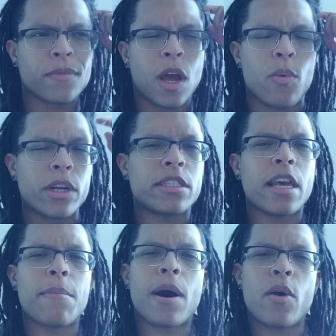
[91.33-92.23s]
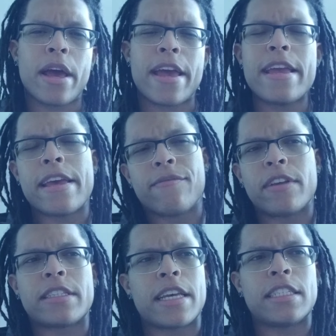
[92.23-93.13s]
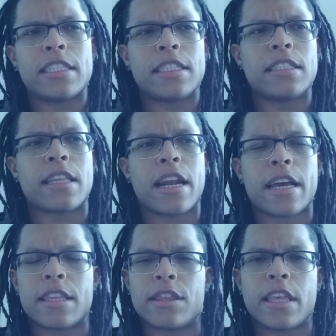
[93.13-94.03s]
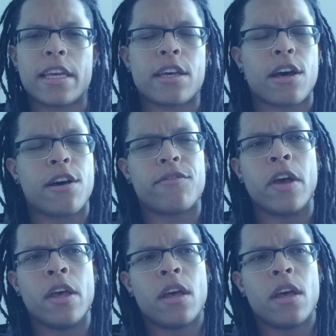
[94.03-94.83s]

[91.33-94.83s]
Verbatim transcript: I want to say, about 8 invitations that I can think of.